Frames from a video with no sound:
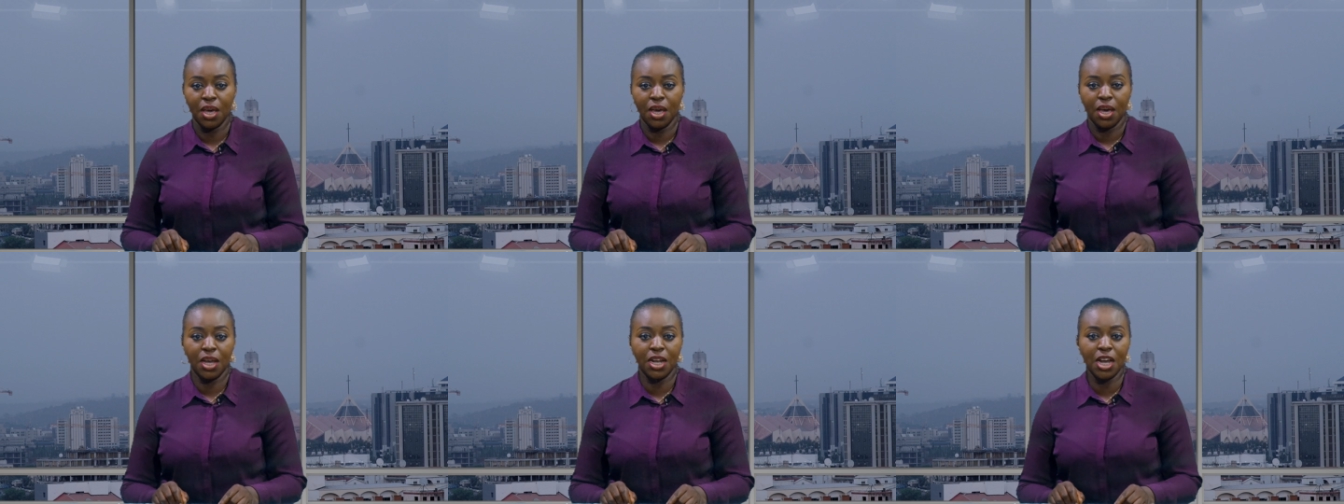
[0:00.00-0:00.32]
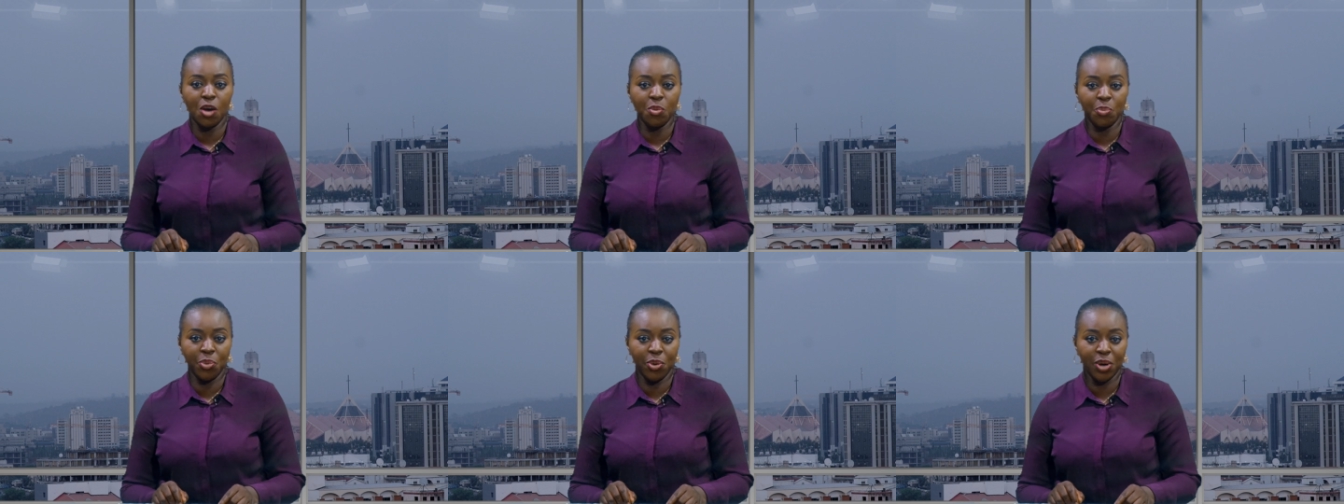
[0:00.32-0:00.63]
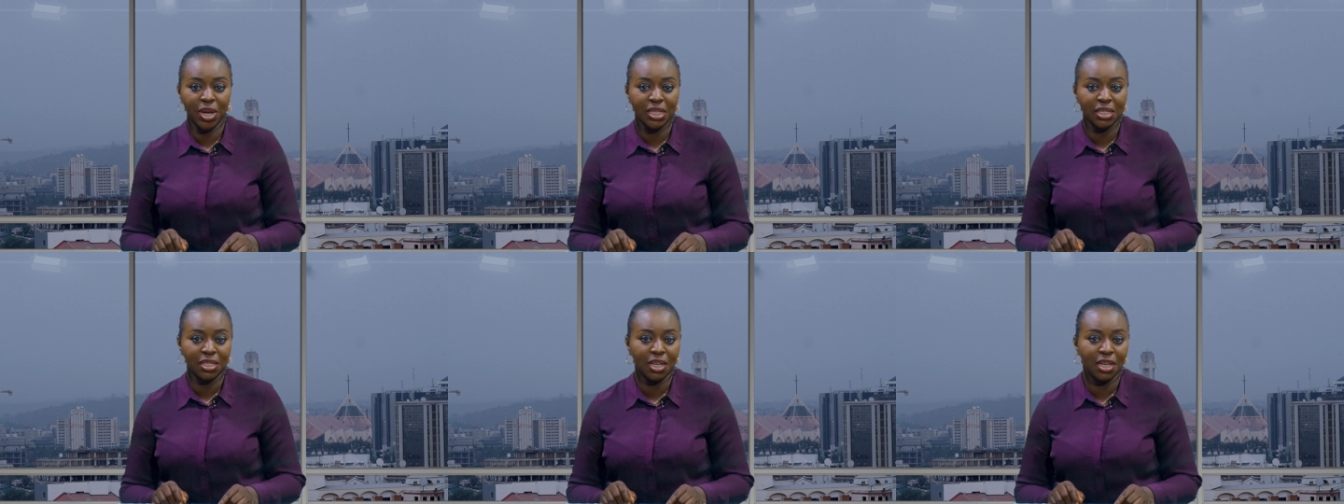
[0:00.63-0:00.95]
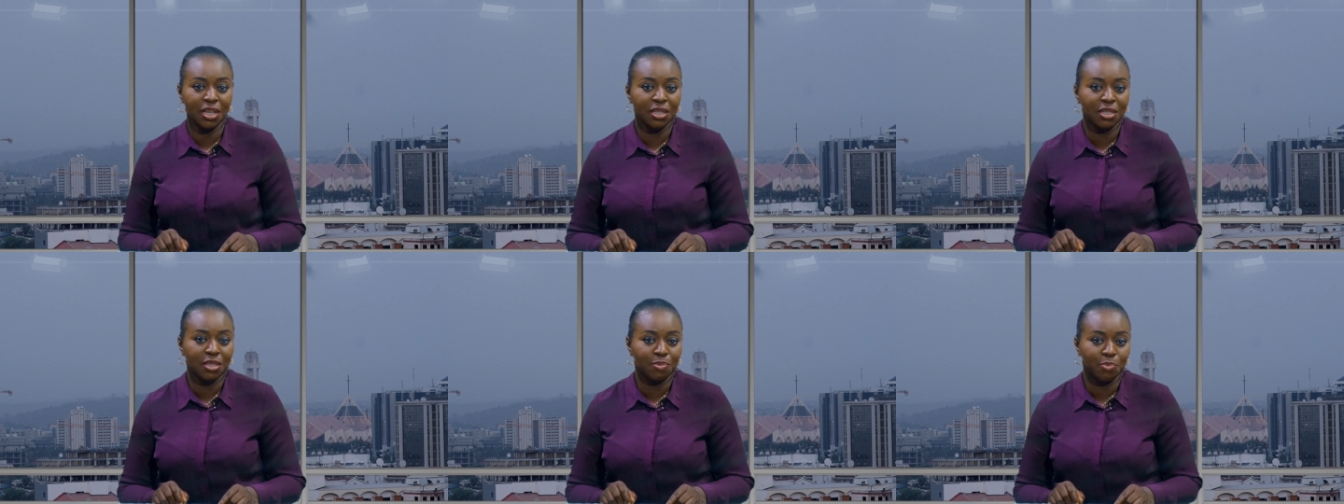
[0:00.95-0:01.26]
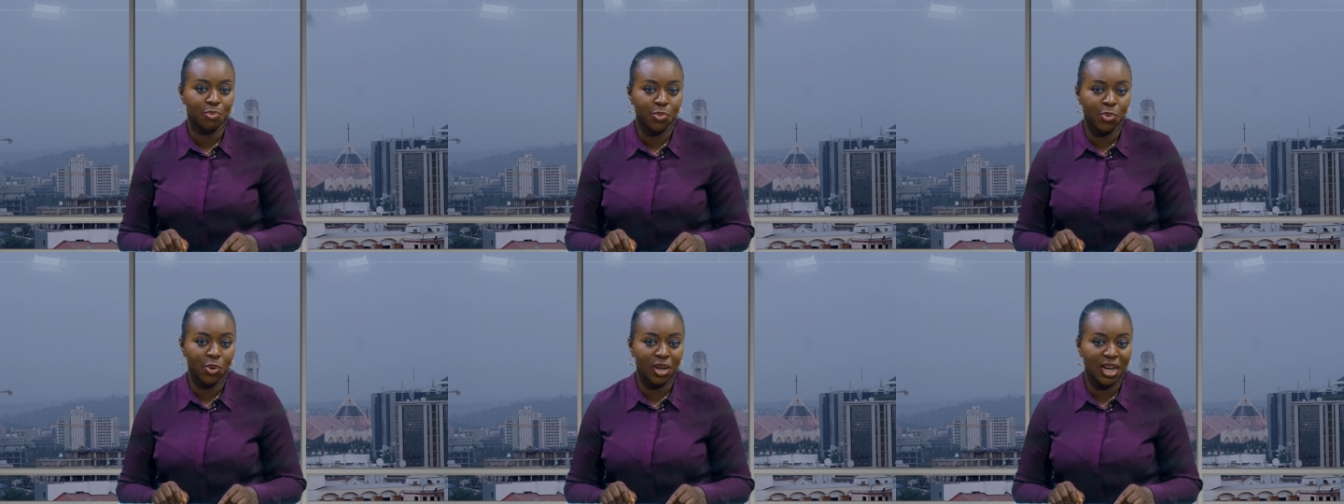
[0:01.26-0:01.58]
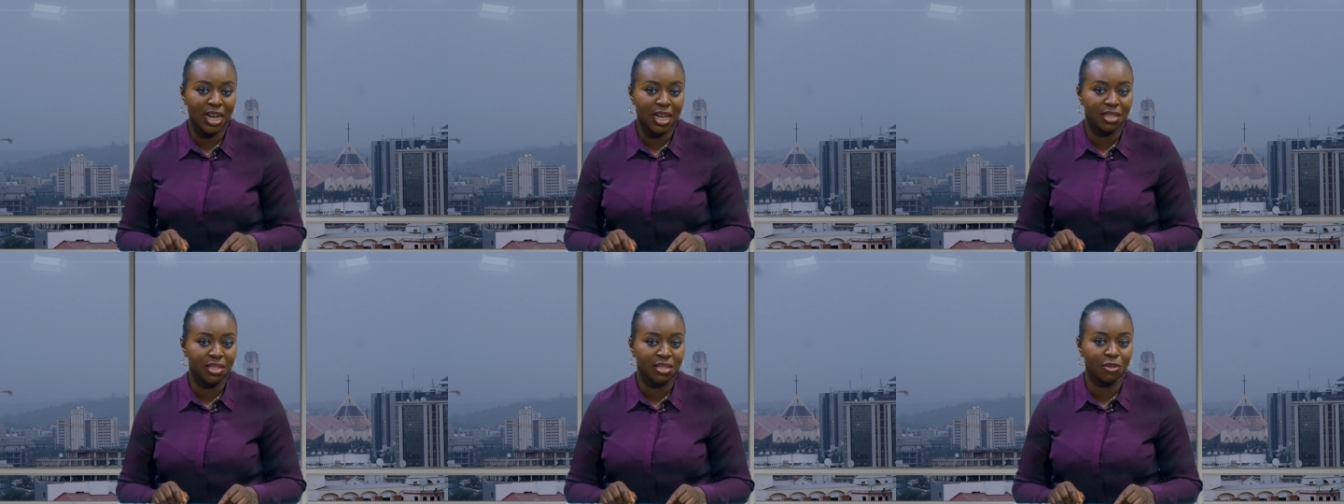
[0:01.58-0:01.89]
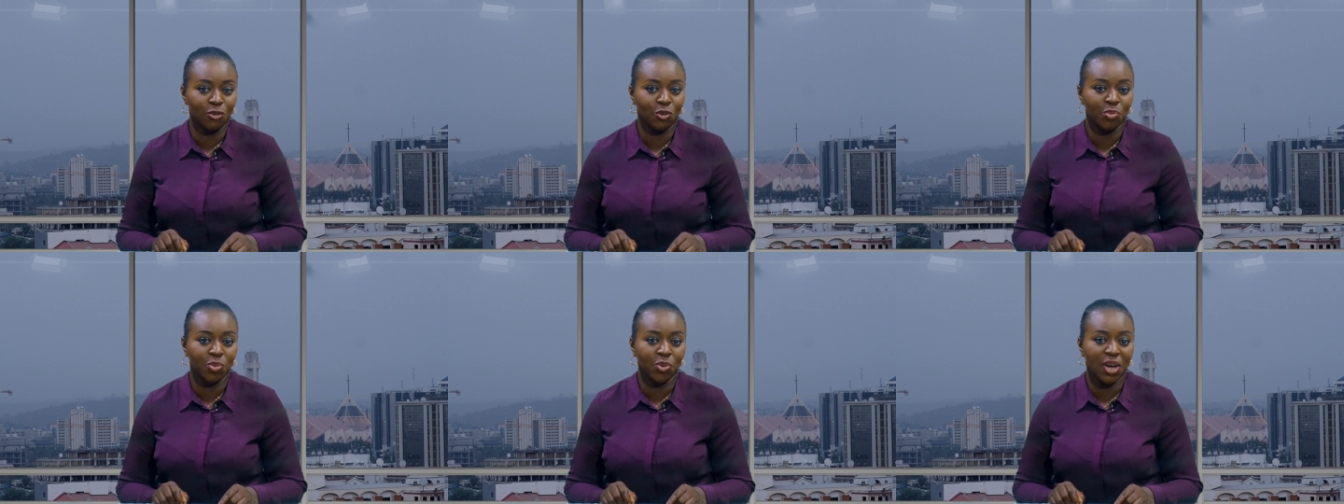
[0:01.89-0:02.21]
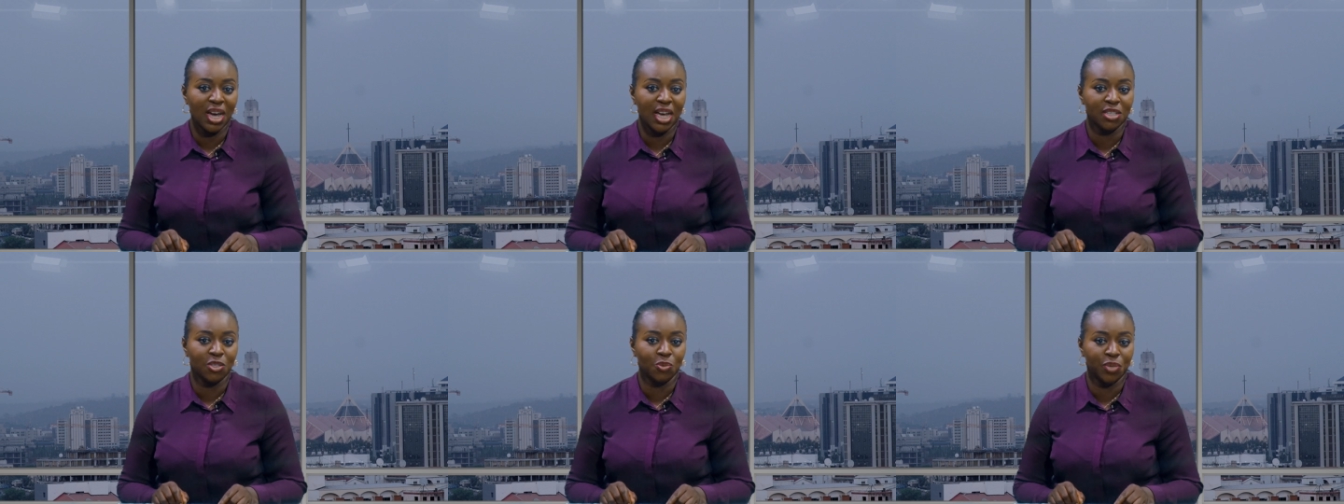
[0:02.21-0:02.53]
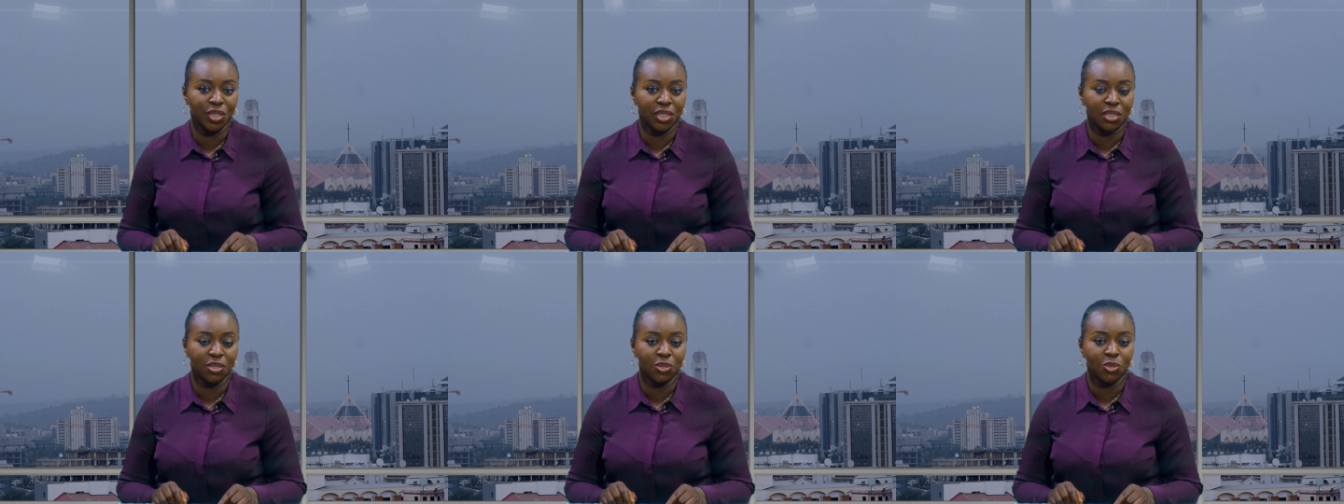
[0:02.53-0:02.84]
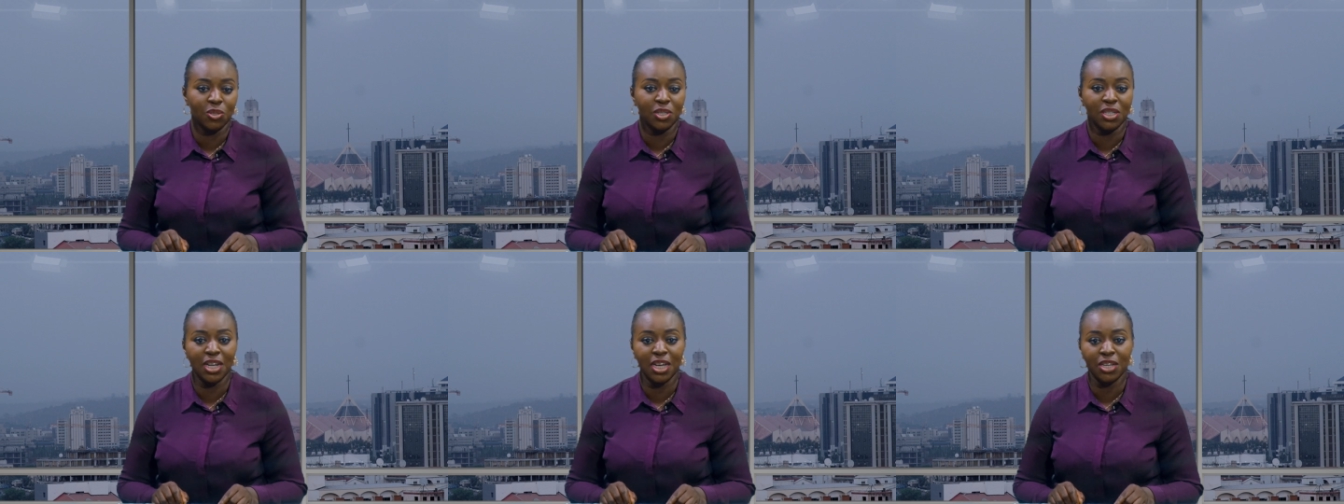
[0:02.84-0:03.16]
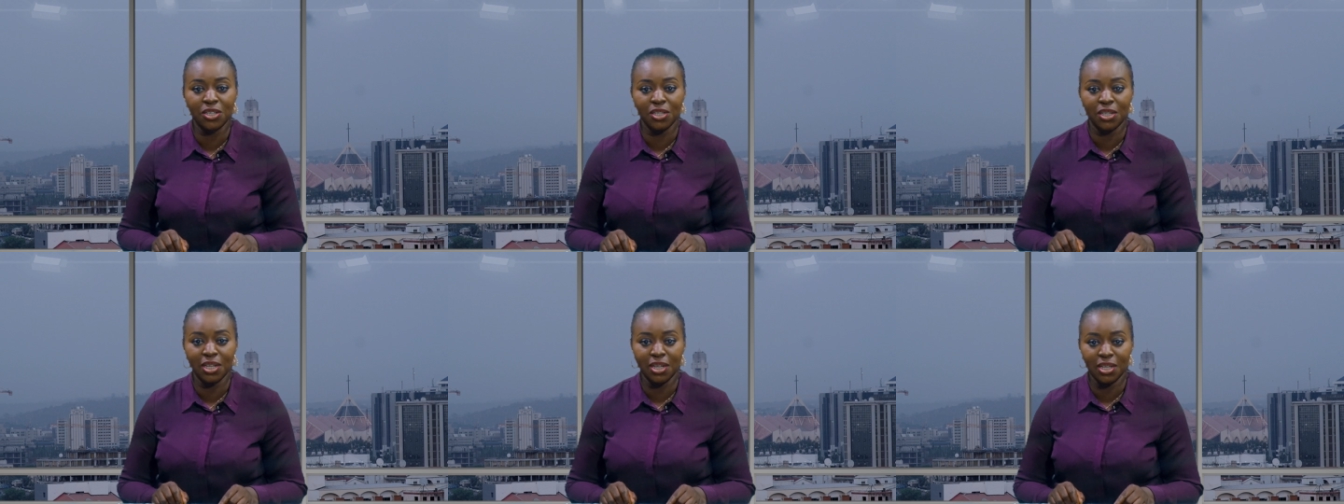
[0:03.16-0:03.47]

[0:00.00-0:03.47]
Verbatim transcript: And our President Bola Tinubu has written to the National